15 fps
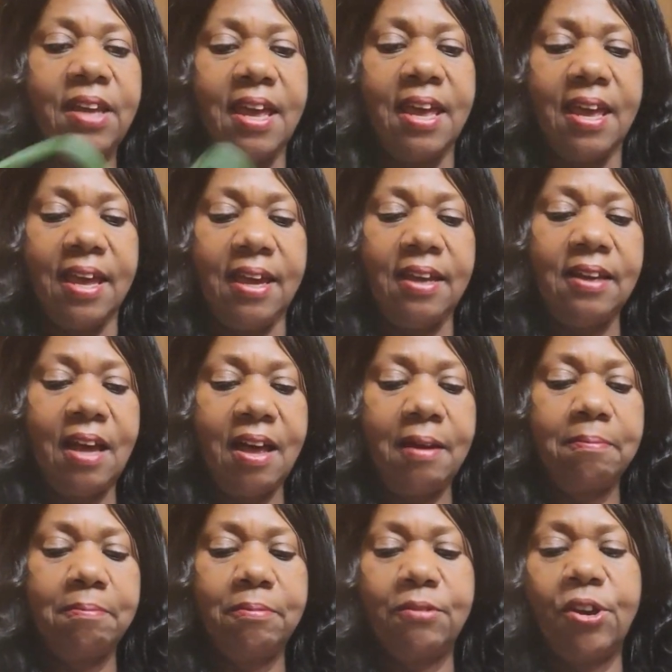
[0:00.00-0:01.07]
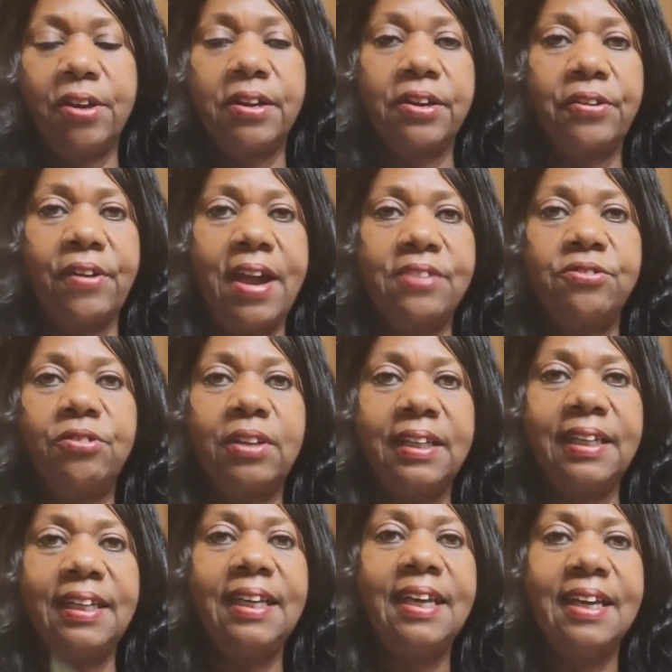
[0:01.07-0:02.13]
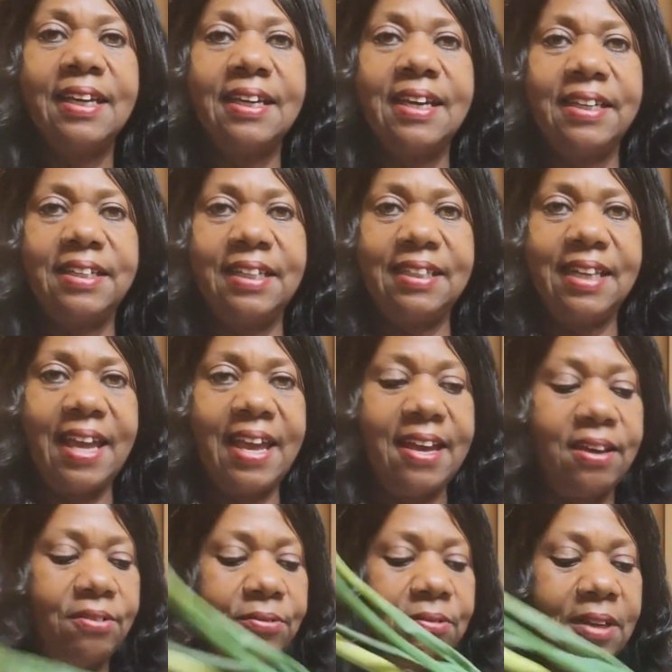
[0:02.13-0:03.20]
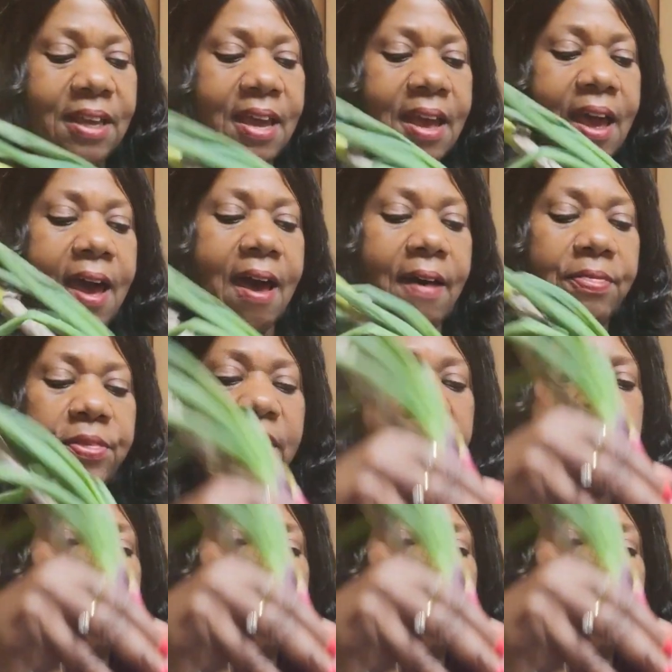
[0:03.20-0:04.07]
and I'm going to gradually cut it down. The